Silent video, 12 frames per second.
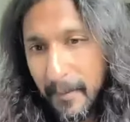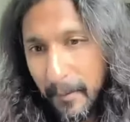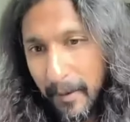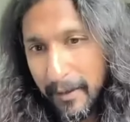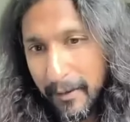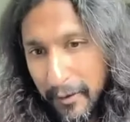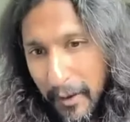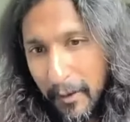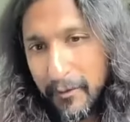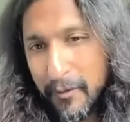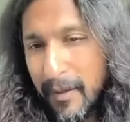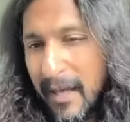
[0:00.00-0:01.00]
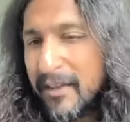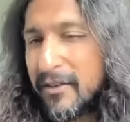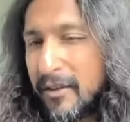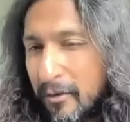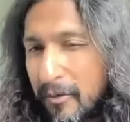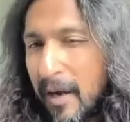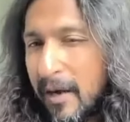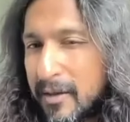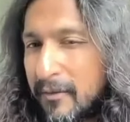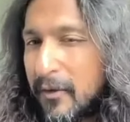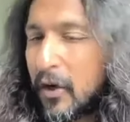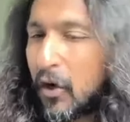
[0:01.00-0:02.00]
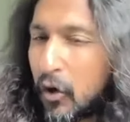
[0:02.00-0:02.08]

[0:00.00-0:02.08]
right? So that's a relatively